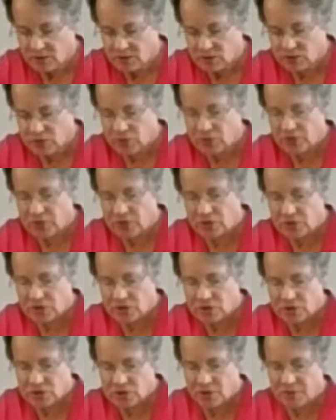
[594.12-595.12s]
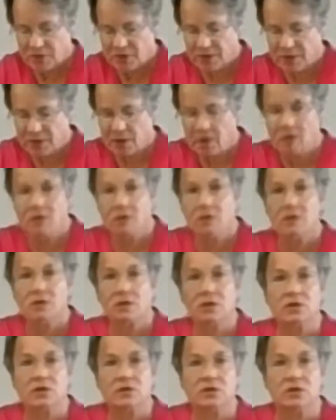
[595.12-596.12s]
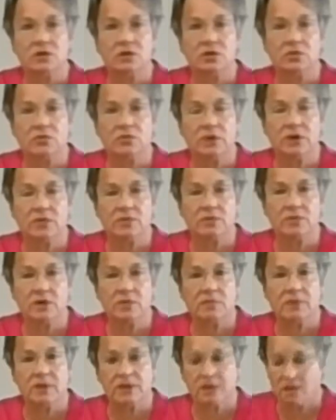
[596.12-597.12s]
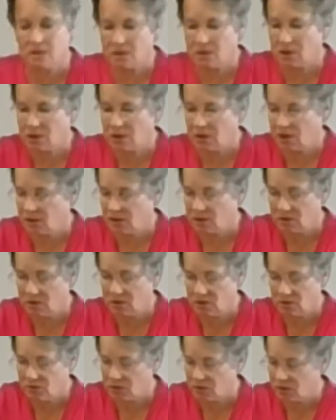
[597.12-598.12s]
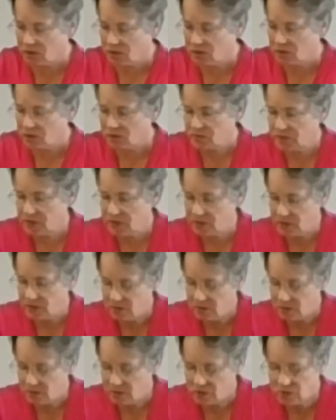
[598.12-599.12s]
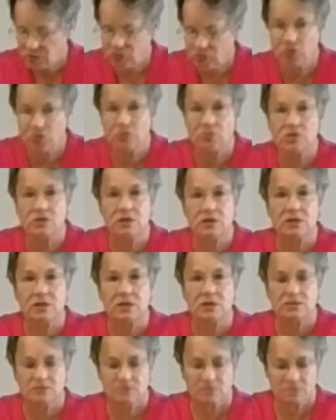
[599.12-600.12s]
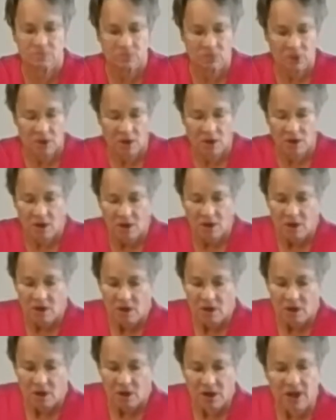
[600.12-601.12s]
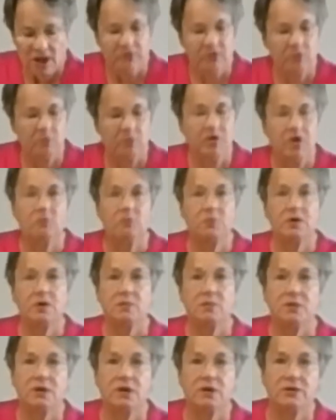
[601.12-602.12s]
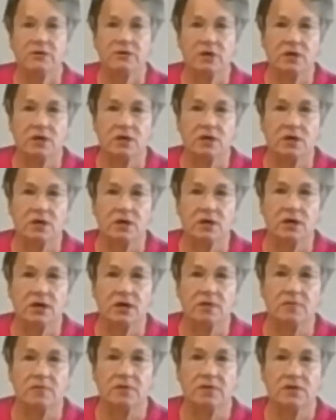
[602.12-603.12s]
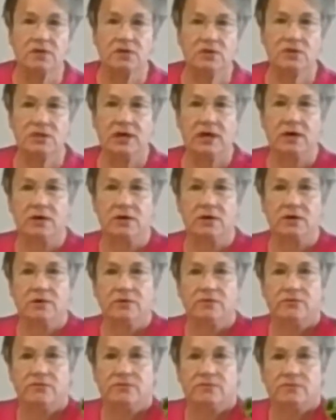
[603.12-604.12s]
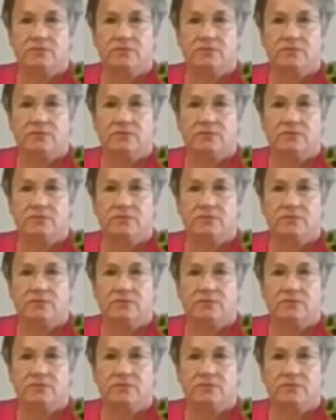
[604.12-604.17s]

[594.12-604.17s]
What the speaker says: to drain just a bit, because I don't want my paint and the okra to be too juicy. I have a bell pepper that I've already cut a piece out of.